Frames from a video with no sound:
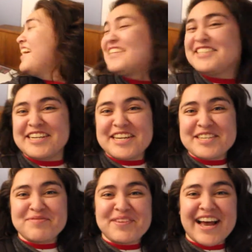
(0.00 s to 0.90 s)

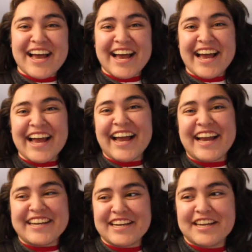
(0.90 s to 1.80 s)
She's
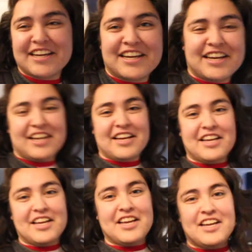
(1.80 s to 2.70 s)
back! Is it a
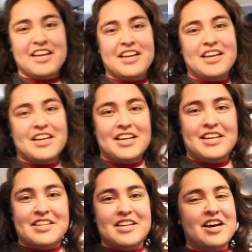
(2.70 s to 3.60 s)
silent film?
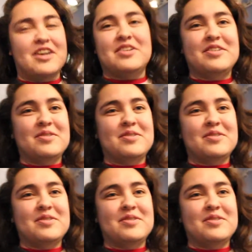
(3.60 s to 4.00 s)
No.